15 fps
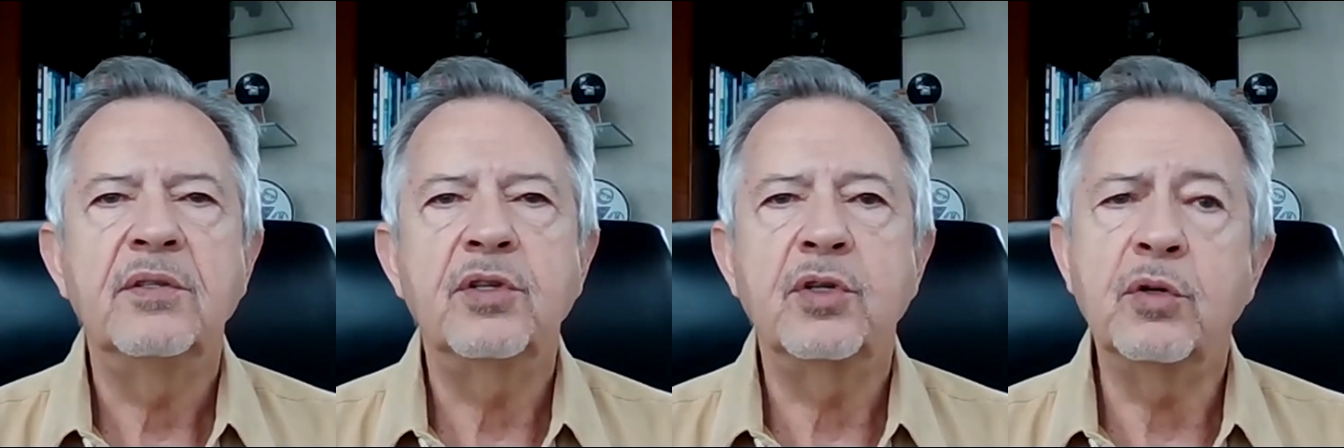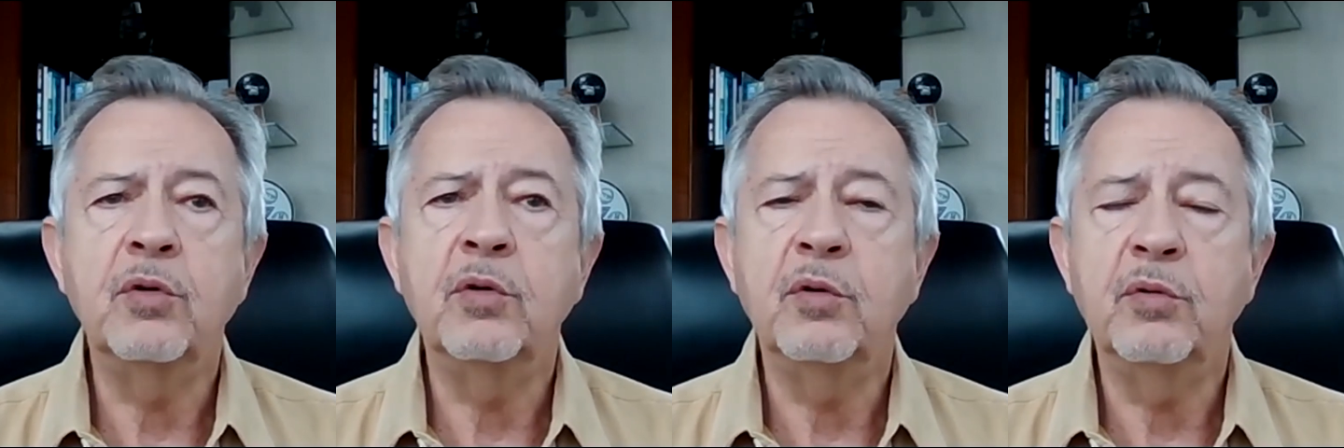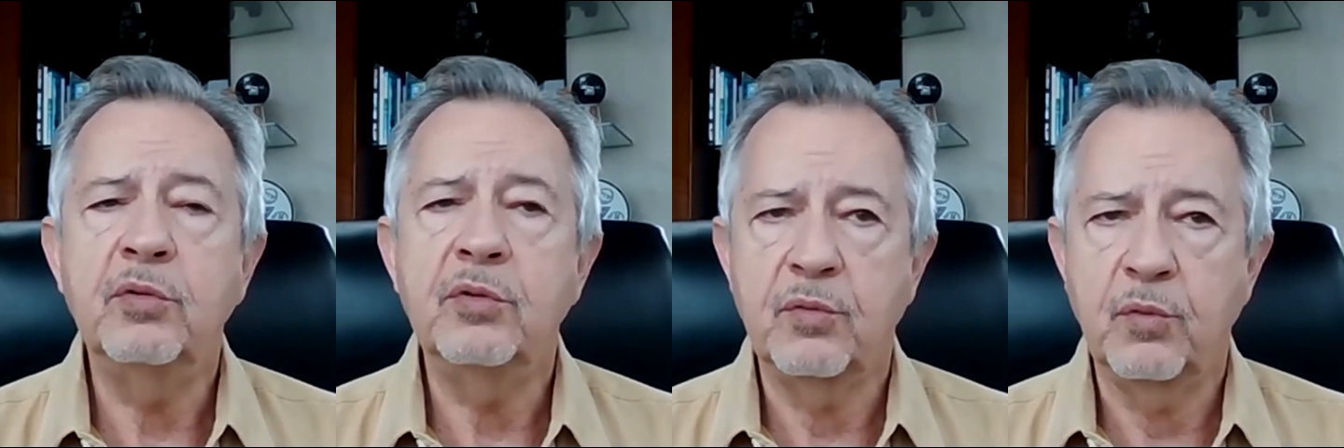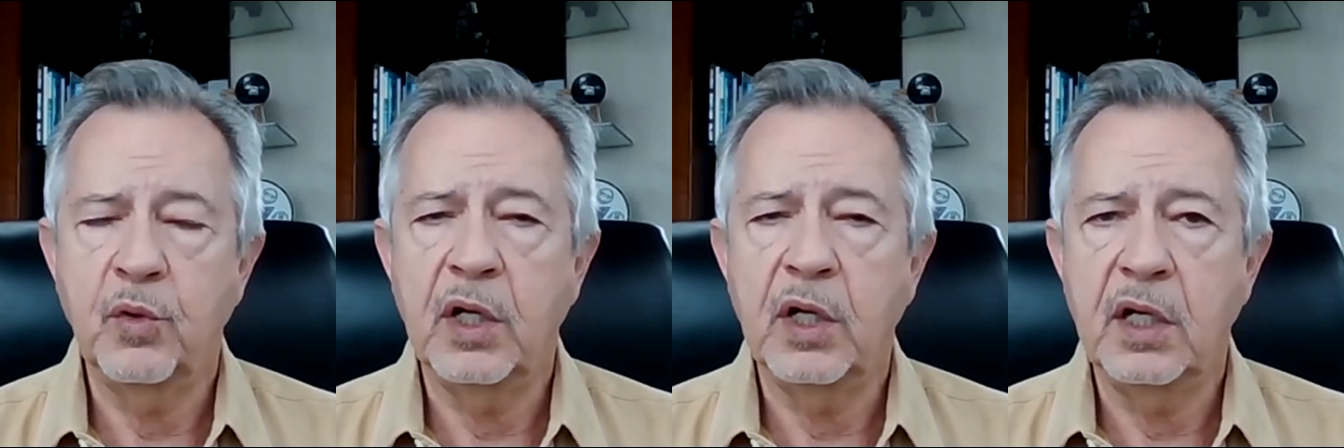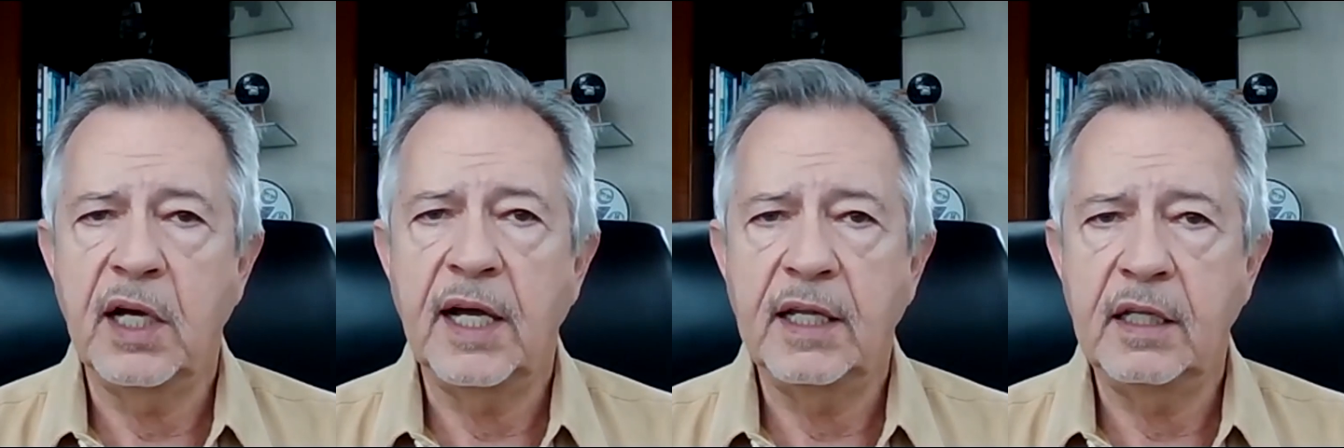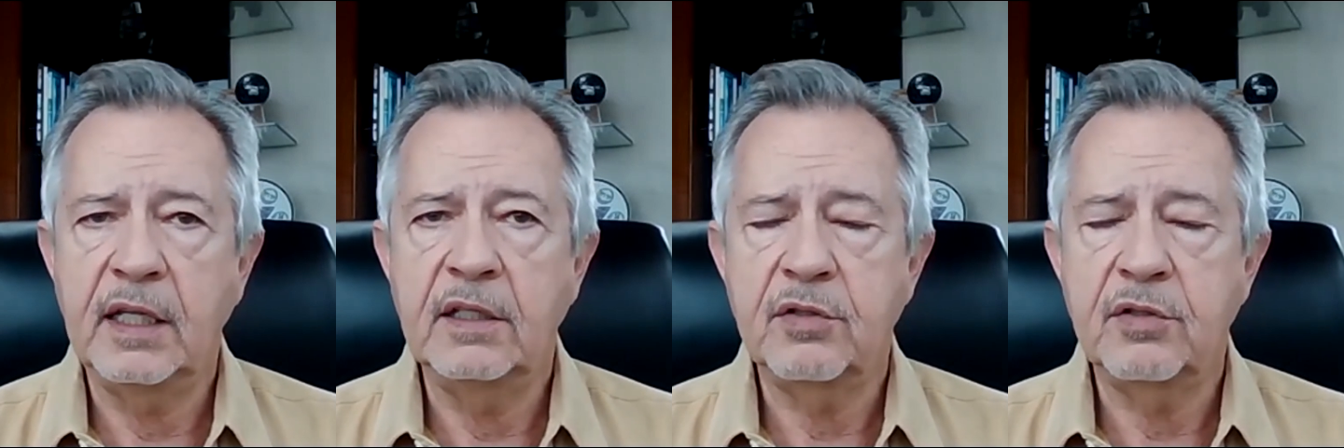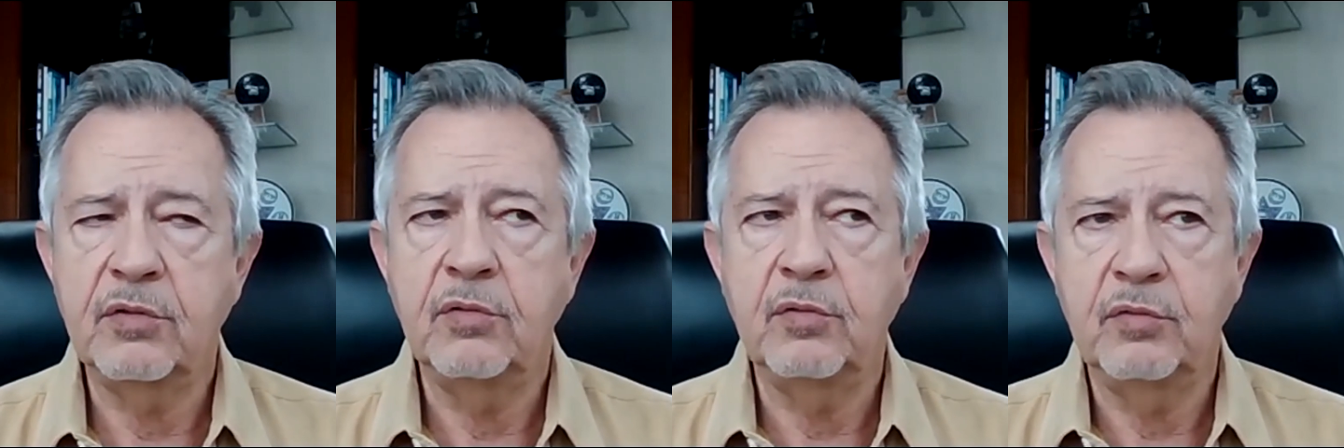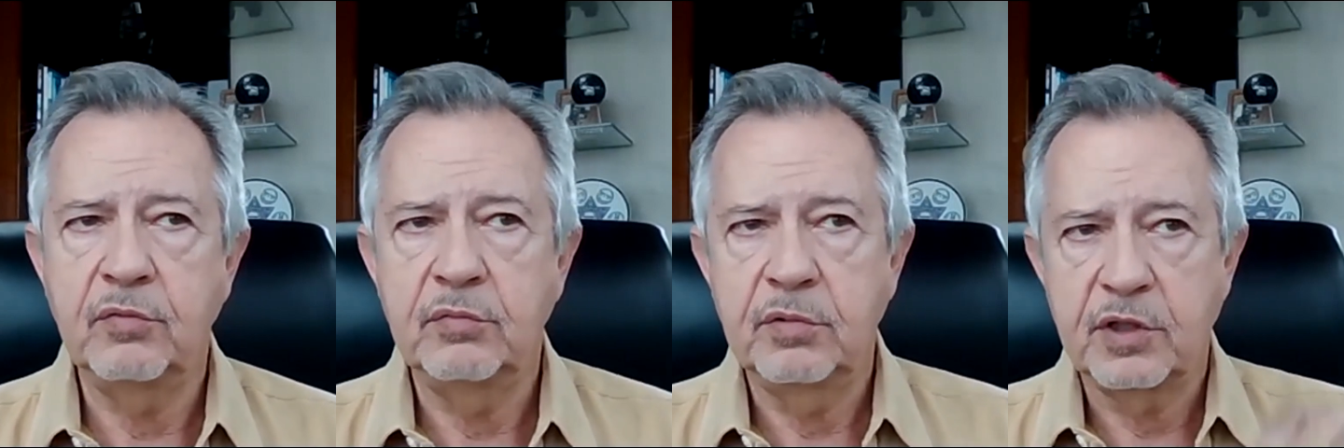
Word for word: to, well, highlight to